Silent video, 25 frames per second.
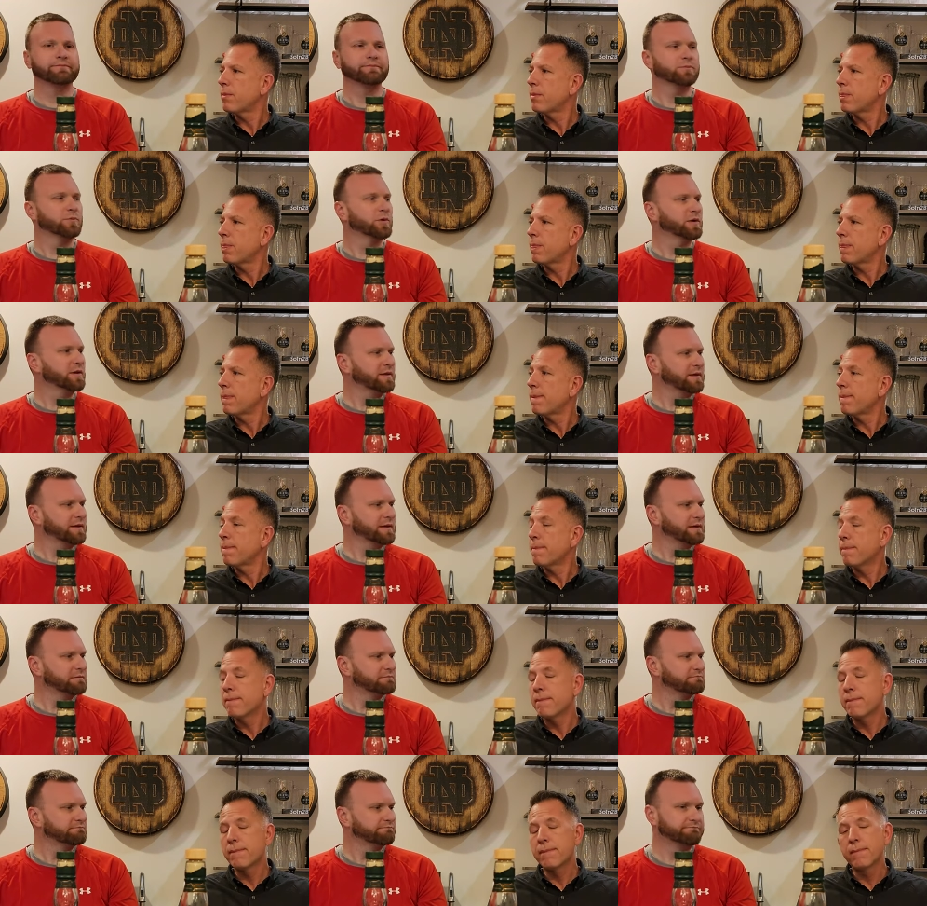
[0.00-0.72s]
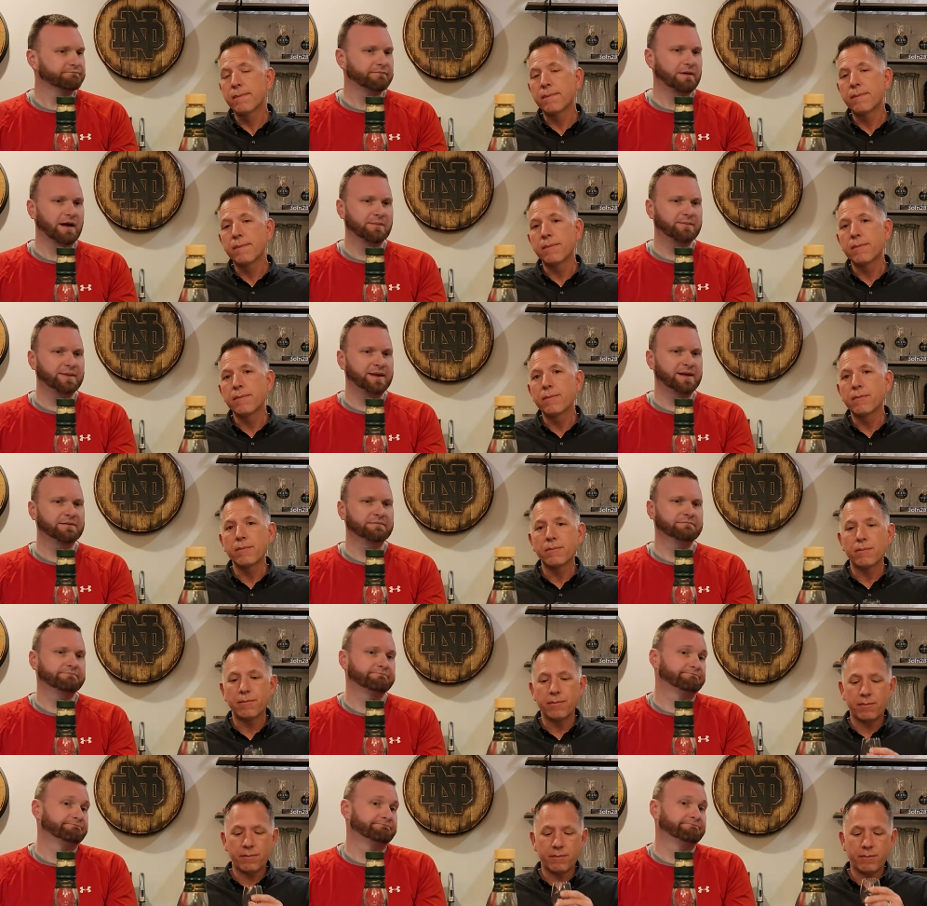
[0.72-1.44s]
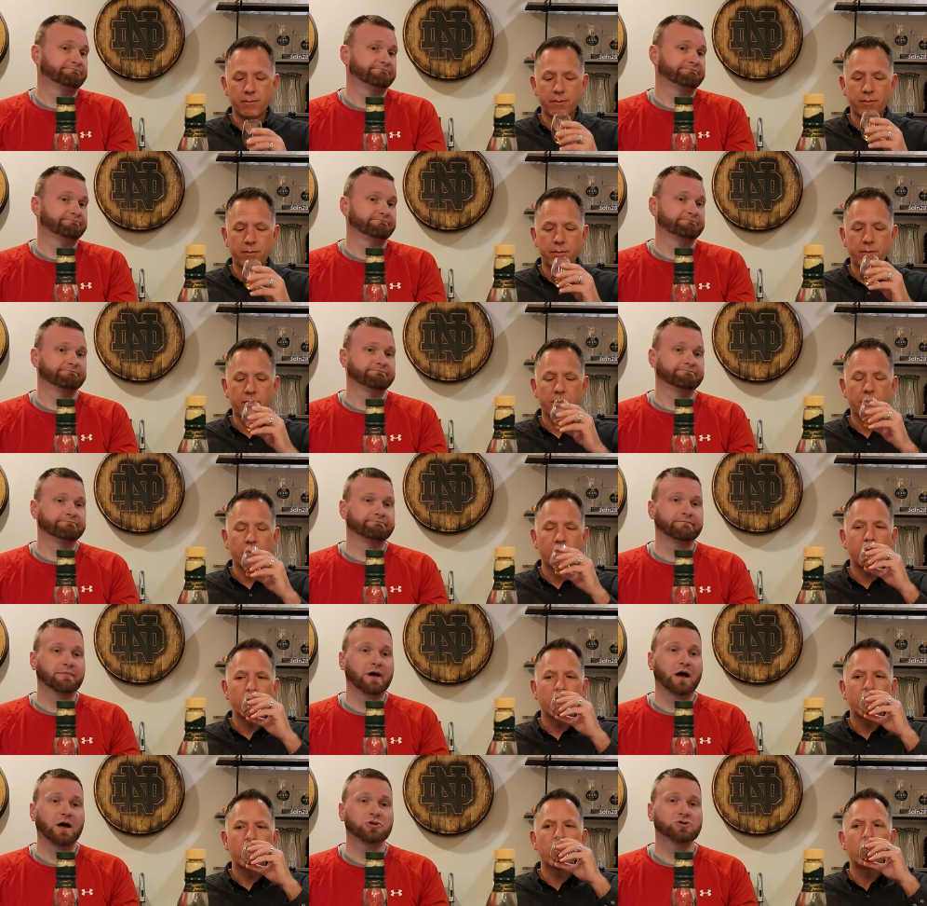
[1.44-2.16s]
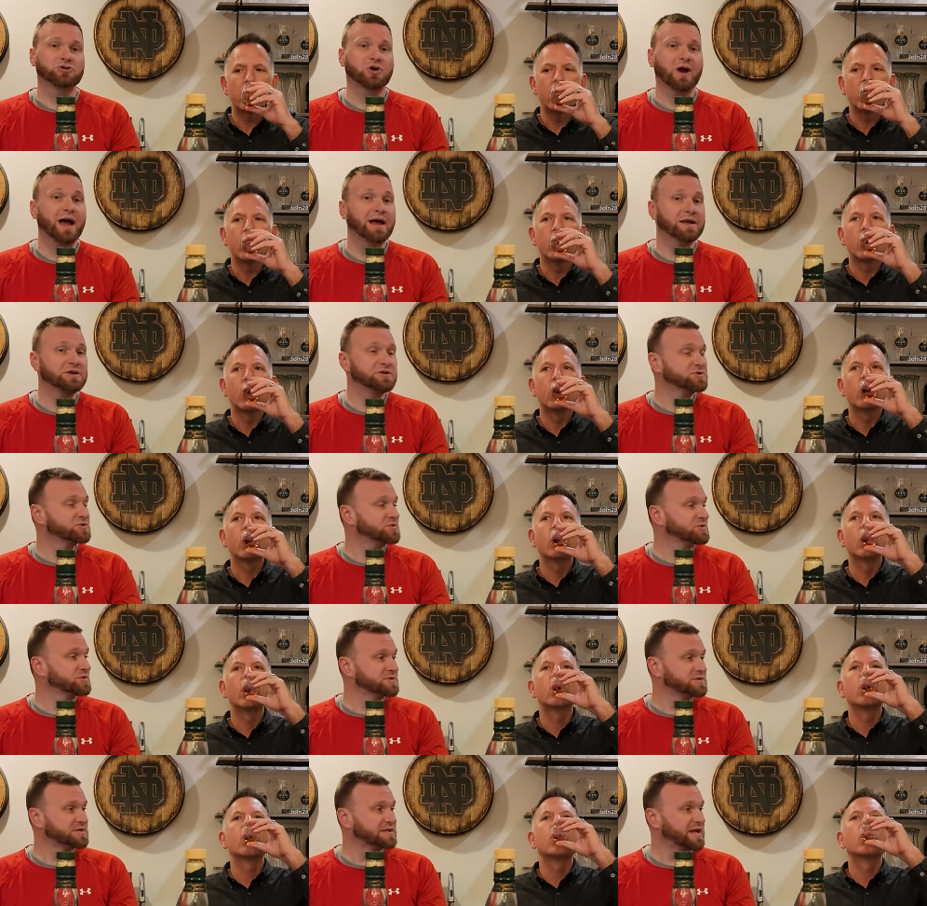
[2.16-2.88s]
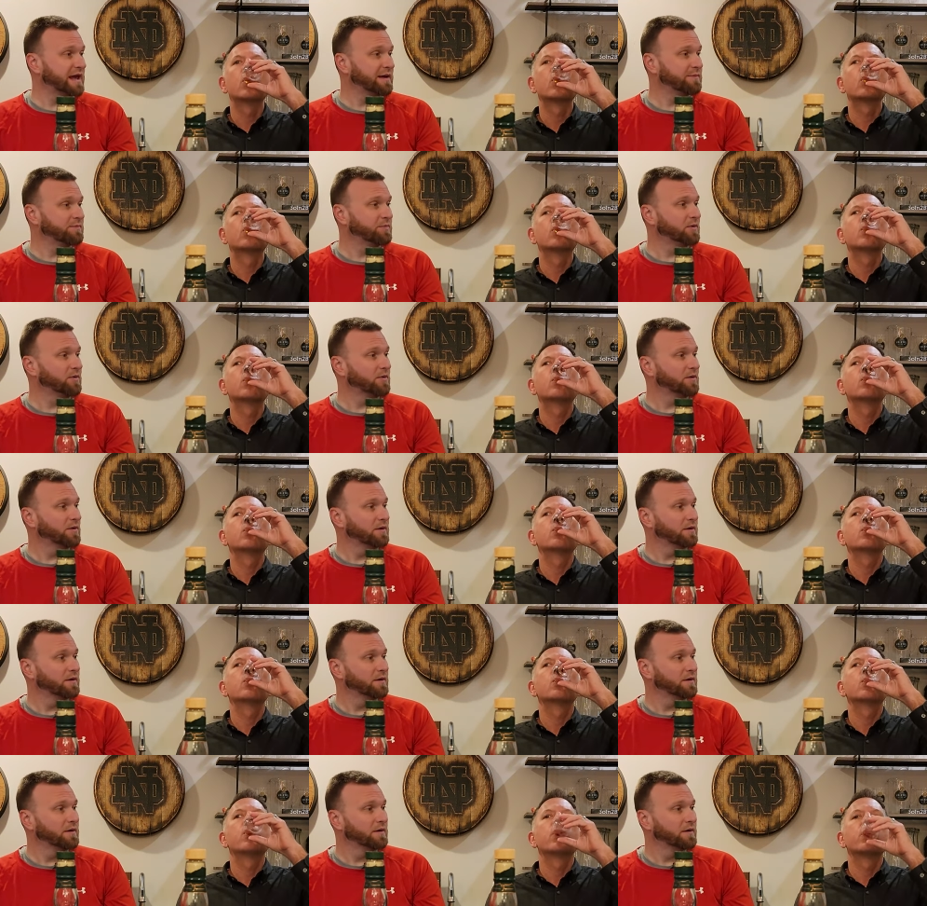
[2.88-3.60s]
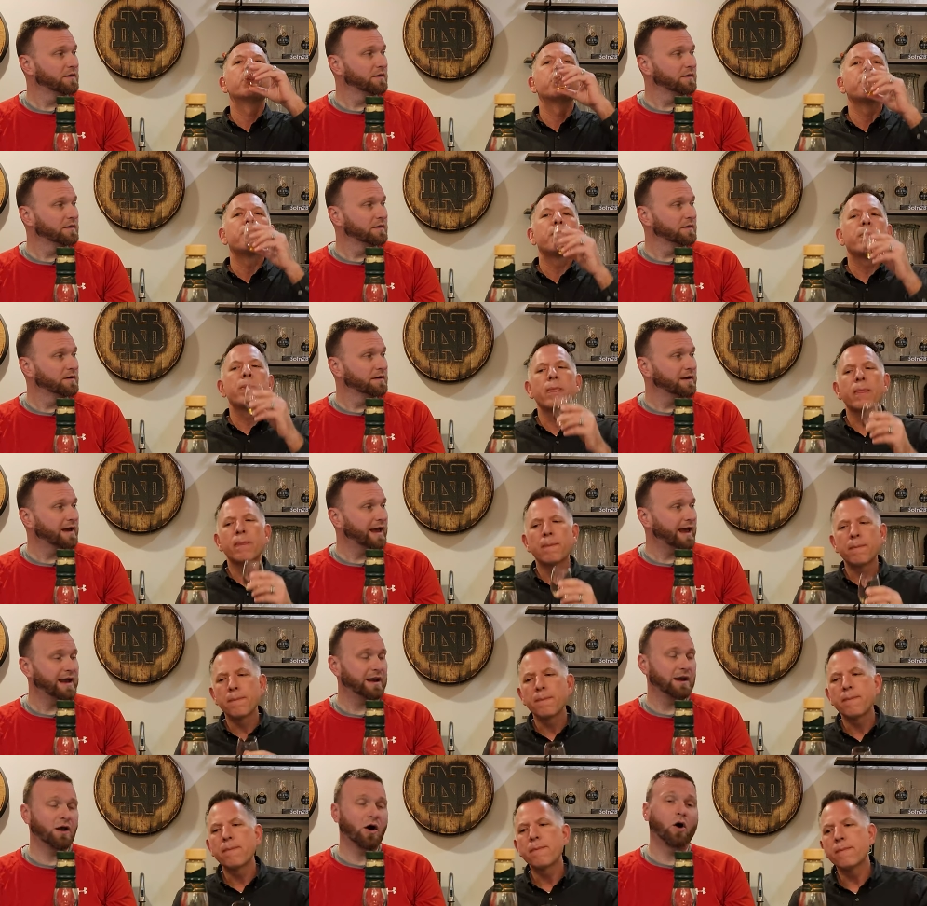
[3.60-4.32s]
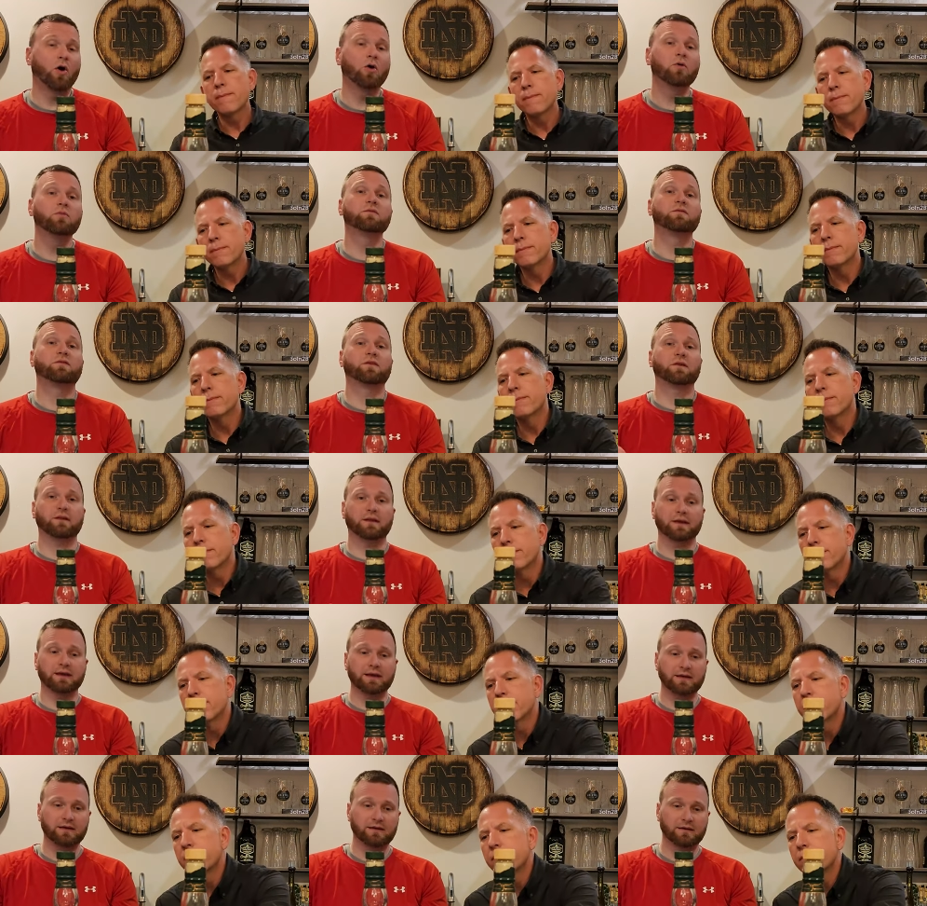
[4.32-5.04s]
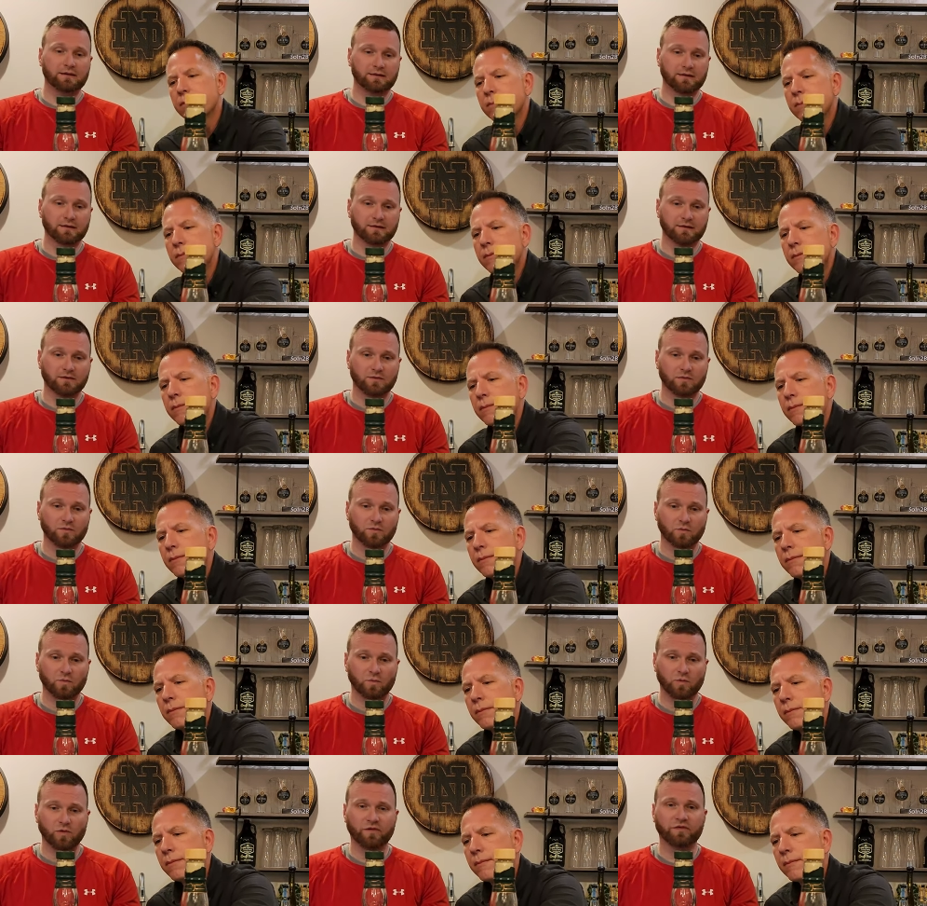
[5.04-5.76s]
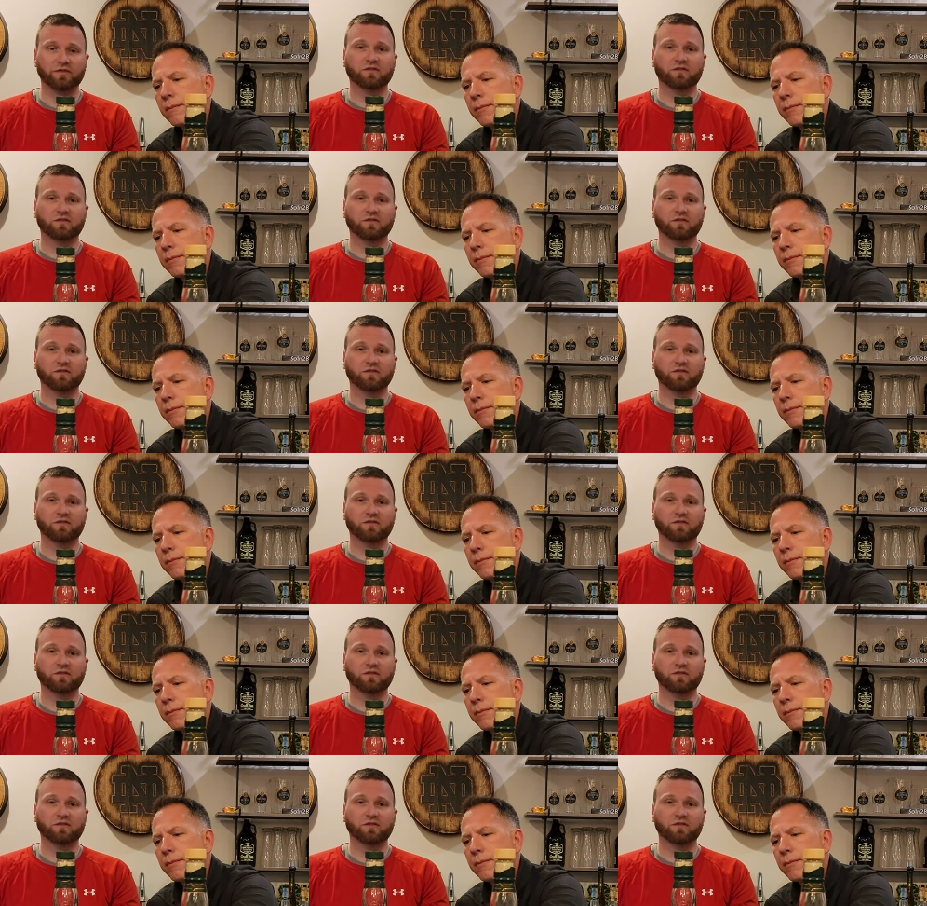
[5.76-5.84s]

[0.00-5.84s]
Speaker 1: really, I mean, a tried and true staple, and hopefully, we'll